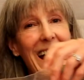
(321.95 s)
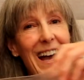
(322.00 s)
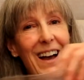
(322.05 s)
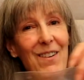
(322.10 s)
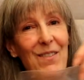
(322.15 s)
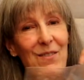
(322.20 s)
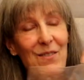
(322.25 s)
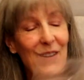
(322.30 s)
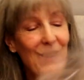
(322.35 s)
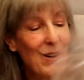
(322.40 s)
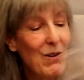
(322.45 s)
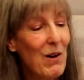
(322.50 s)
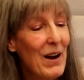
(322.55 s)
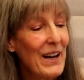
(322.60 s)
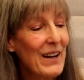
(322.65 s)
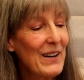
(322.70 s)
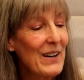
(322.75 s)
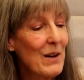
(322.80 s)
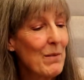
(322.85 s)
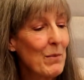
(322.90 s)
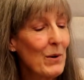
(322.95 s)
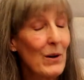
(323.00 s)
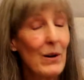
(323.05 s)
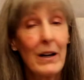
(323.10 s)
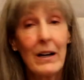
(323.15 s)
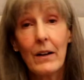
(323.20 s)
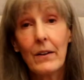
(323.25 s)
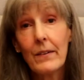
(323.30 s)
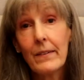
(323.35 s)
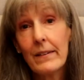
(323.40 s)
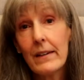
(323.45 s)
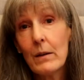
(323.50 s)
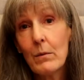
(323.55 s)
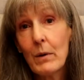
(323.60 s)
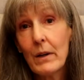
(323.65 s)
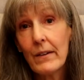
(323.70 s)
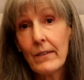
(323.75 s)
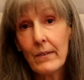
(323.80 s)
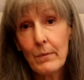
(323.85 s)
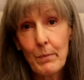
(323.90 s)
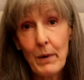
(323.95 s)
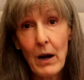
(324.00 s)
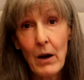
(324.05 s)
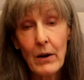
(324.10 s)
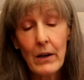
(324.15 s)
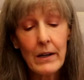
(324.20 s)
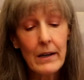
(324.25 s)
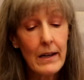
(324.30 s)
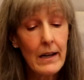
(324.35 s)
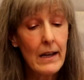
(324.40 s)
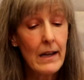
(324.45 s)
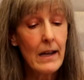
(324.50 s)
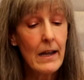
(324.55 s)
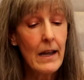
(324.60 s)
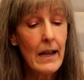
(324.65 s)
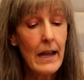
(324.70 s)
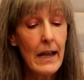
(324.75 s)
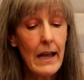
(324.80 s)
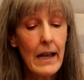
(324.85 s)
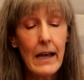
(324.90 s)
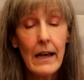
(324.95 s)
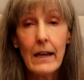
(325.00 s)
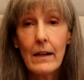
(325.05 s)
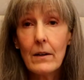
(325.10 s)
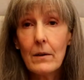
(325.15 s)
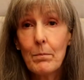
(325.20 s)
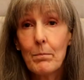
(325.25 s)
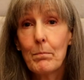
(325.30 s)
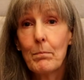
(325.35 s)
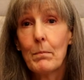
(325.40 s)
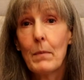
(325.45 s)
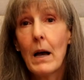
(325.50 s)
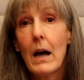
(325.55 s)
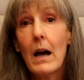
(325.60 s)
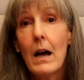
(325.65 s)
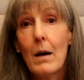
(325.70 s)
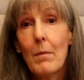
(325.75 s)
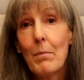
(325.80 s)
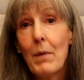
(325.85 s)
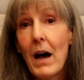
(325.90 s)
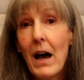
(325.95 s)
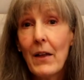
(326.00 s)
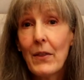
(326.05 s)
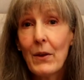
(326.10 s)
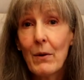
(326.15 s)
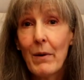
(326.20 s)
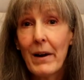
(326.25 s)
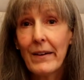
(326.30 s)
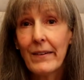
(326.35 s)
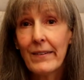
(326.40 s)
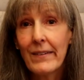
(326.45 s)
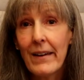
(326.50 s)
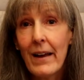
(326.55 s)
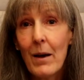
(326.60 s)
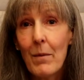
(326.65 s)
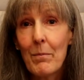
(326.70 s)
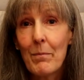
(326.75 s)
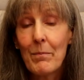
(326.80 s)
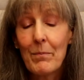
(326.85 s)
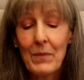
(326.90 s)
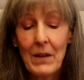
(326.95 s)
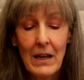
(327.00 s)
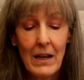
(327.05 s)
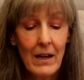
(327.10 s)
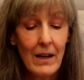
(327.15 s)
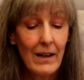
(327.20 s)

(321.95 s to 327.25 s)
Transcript: I have quite a number, and I'll see what's sprouted and pot the rest up.